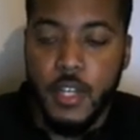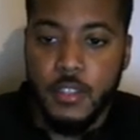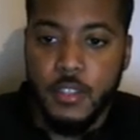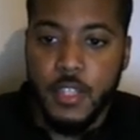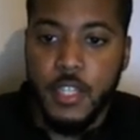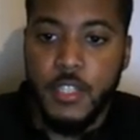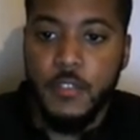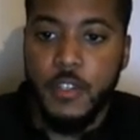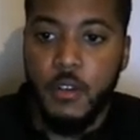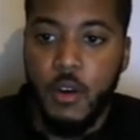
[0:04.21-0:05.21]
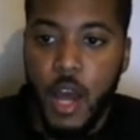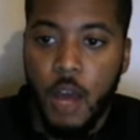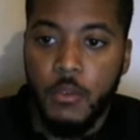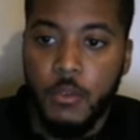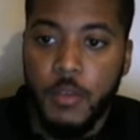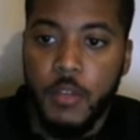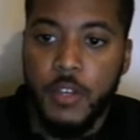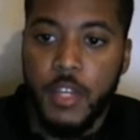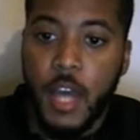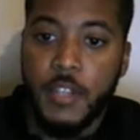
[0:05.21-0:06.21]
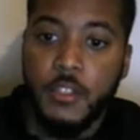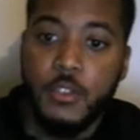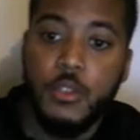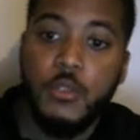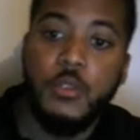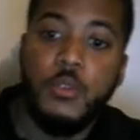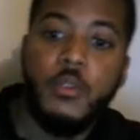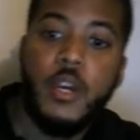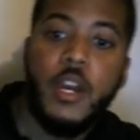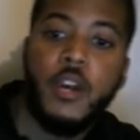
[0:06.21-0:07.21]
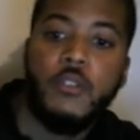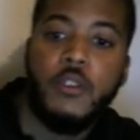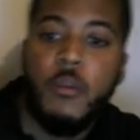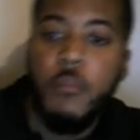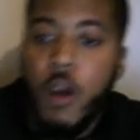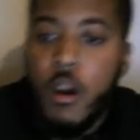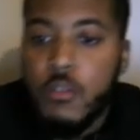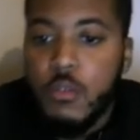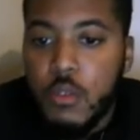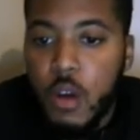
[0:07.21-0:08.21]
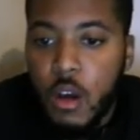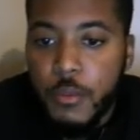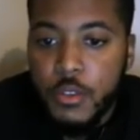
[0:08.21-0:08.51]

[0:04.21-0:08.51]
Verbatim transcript: In today's video, I will be reacting to New Era Marvel um,